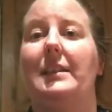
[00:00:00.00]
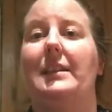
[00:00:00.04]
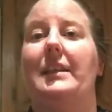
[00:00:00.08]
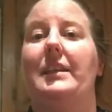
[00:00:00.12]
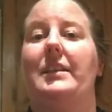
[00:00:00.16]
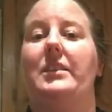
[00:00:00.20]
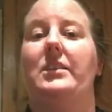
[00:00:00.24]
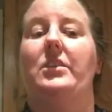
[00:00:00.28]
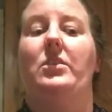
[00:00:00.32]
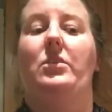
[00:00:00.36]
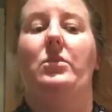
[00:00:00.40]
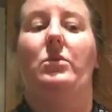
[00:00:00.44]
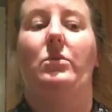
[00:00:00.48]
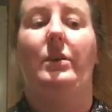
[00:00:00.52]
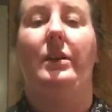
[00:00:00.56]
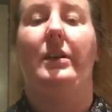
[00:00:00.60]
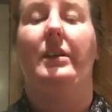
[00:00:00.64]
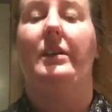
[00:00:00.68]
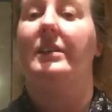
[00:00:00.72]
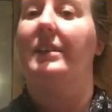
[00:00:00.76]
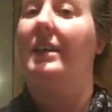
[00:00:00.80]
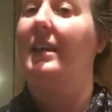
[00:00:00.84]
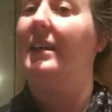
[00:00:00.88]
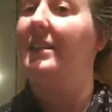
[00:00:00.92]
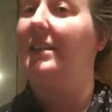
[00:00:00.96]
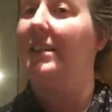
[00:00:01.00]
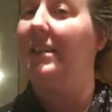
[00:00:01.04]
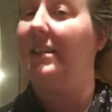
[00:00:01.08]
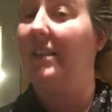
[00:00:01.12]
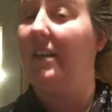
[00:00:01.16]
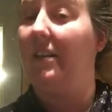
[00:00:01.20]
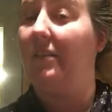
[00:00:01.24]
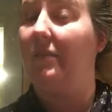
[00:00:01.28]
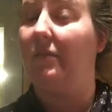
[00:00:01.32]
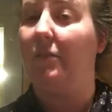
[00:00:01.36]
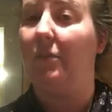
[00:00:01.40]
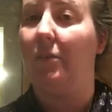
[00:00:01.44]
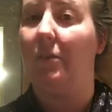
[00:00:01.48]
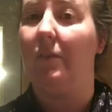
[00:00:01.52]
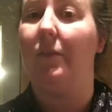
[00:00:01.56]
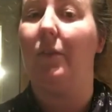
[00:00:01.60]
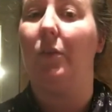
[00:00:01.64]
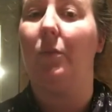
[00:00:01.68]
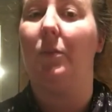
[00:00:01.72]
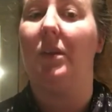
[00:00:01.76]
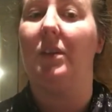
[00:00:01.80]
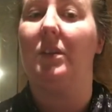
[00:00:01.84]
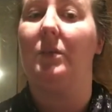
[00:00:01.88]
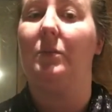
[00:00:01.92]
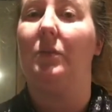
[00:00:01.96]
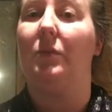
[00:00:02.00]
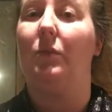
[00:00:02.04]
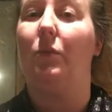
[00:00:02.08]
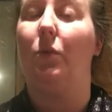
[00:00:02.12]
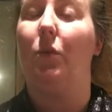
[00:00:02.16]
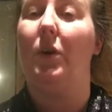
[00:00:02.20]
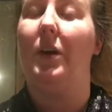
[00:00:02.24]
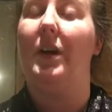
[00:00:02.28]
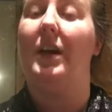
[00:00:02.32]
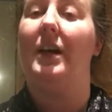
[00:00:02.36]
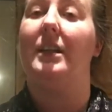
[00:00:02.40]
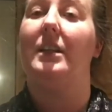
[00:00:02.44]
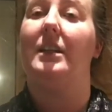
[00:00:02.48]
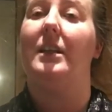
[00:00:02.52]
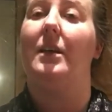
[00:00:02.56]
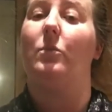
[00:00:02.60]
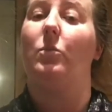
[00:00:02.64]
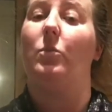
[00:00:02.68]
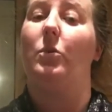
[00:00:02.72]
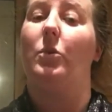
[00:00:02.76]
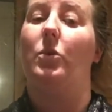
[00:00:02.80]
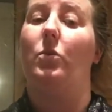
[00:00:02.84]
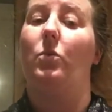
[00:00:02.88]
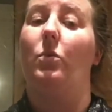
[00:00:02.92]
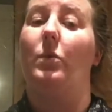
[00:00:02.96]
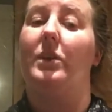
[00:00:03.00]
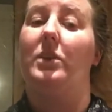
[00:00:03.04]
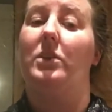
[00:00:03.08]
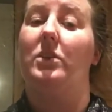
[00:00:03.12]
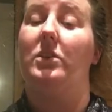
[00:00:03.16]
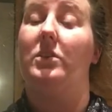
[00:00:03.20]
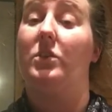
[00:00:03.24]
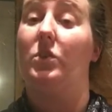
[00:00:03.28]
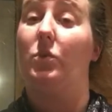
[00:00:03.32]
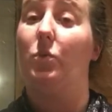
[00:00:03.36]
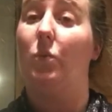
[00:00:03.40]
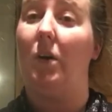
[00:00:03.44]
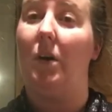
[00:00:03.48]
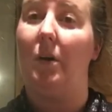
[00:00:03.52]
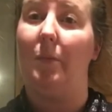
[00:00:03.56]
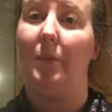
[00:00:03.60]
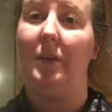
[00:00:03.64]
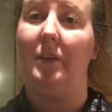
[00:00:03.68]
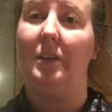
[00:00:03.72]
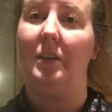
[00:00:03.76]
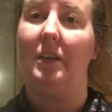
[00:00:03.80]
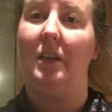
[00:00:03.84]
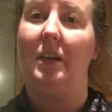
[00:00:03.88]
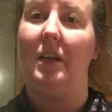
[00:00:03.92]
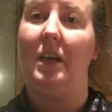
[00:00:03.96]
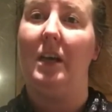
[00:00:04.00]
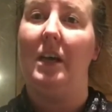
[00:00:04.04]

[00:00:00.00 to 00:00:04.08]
like to do is ice it down for a few minutes beforehand, then we're going to swab it